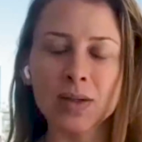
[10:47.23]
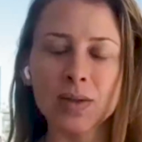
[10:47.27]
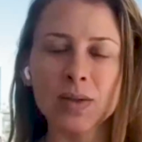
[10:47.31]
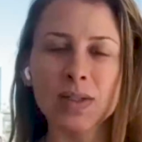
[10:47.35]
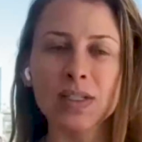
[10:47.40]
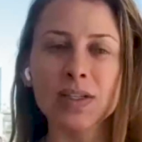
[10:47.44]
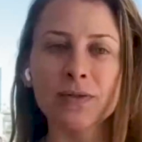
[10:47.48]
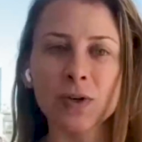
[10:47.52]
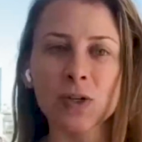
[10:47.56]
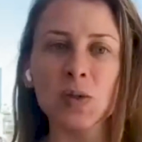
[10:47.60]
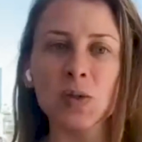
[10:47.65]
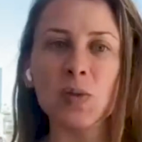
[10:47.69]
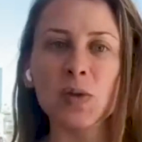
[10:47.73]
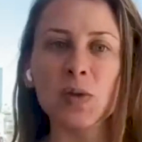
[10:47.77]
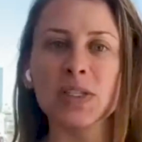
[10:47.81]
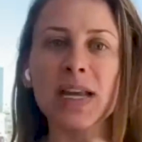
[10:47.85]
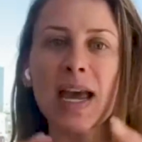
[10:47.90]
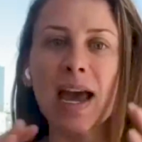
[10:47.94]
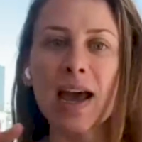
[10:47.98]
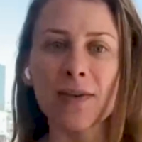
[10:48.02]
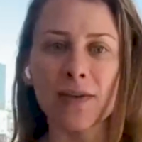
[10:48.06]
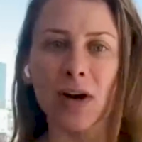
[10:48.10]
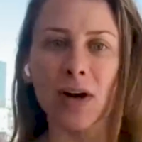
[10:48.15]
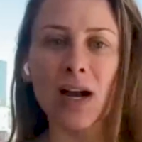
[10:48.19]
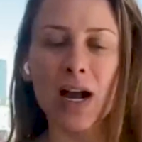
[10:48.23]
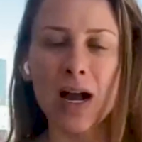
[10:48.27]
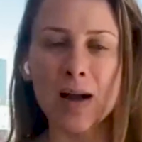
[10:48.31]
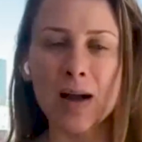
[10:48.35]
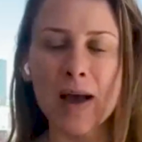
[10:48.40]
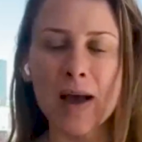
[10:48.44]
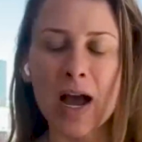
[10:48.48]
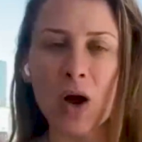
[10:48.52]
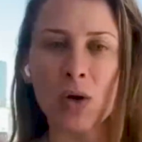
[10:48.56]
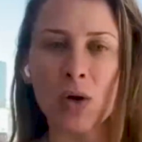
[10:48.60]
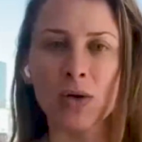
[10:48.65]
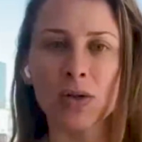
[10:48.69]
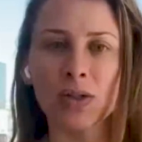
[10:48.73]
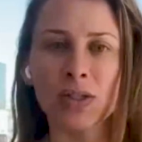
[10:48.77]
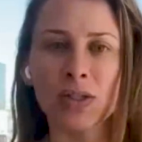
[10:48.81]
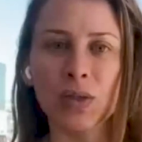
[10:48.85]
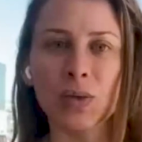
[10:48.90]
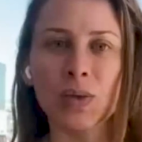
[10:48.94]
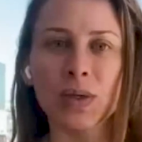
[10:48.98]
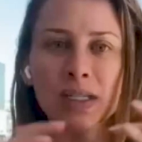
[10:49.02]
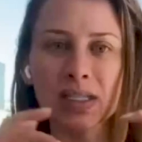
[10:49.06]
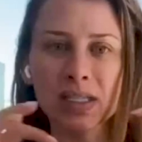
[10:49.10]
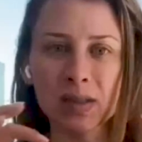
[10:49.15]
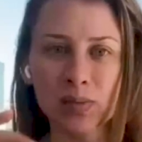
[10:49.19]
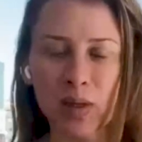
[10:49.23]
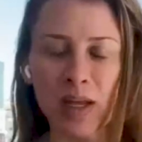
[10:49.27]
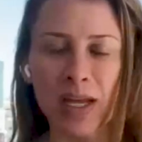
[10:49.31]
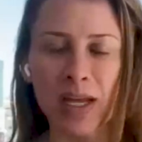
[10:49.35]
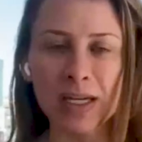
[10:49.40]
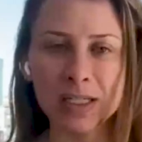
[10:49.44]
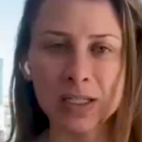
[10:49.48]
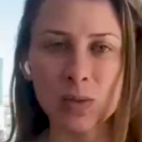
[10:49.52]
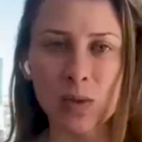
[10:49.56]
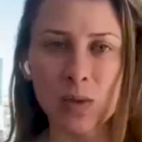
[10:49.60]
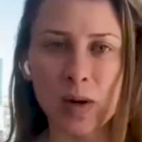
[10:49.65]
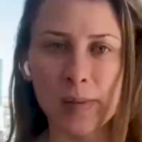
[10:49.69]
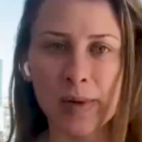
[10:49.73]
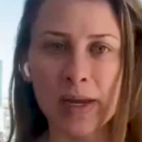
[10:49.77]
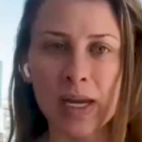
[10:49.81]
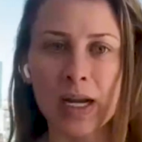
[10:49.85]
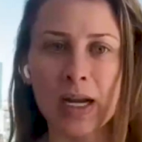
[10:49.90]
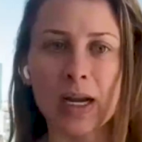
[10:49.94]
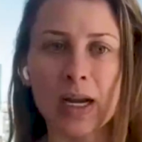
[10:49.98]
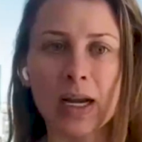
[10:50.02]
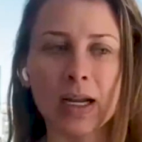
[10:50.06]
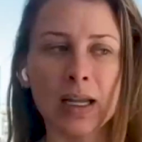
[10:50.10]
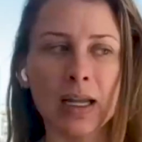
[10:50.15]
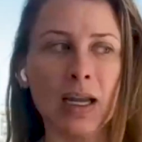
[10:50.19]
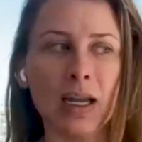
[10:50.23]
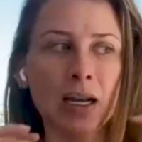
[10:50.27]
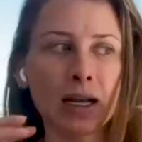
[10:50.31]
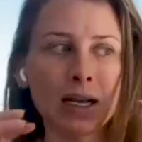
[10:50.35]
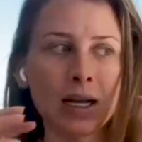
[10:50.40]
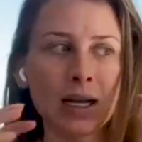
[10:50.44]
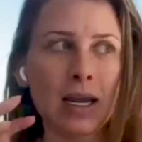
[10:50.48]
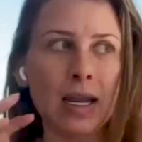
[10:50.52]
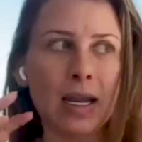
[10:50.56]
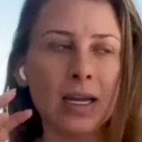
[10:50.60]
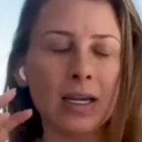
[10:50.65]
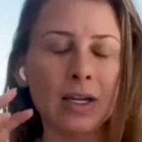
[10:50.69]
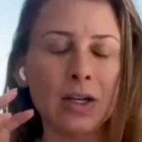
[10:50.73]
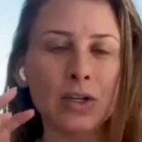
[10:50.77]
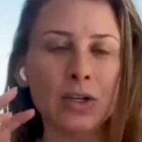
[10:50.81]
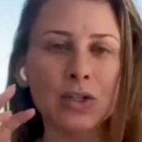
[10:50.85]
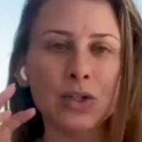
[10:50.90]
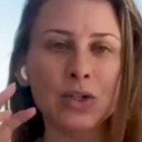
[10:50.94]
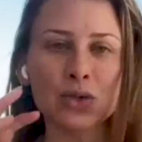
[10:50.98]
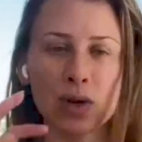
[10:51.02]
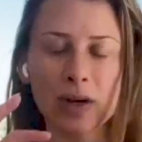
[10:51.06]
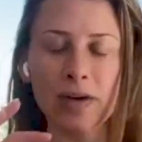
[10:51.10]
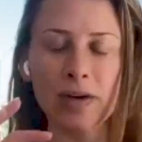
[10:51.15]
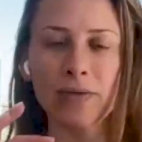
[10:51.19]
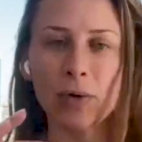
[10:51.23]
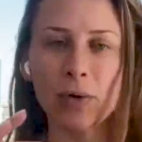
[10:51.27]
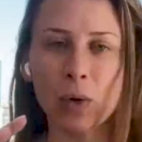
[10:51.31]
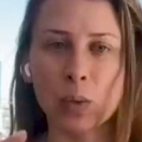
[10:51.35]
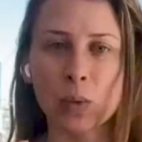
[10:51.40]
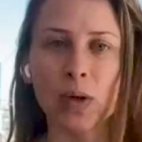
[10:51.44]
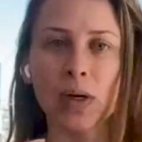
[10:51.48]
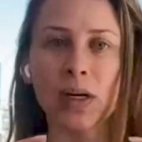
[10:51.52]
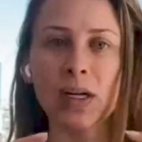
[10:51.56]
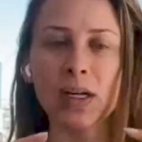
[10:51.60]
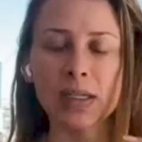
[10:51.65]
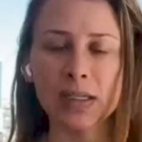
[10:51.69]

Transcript: So it's the first book to ever come out to explain to women in like a straightforward,